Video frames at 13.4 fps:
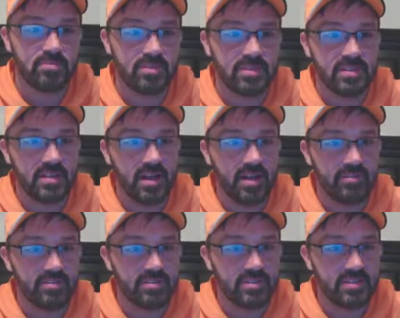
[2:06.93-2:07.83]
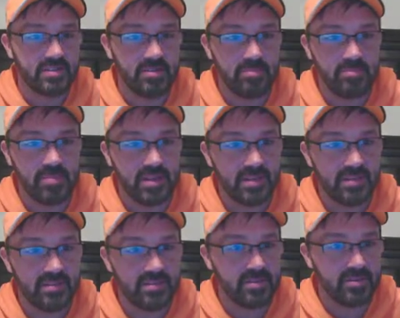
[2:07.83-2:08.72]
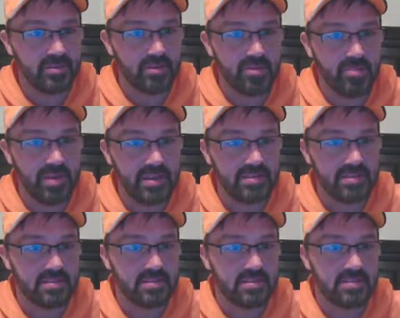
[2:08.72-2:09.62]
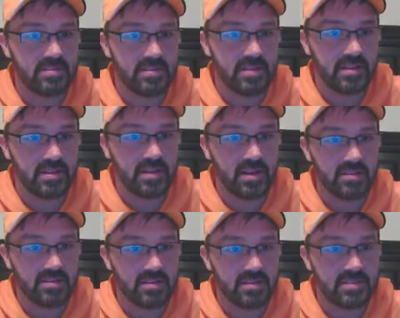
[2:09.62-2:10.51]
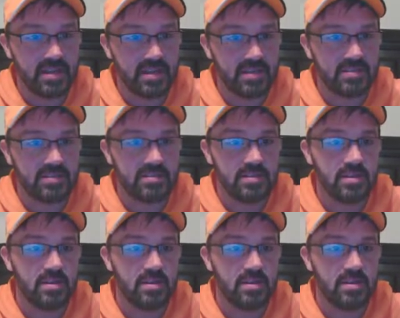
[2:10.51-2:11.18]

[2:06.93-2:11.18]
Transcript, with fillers: Where I sent obviously some big, you know, Cabezas, De La Garza sites,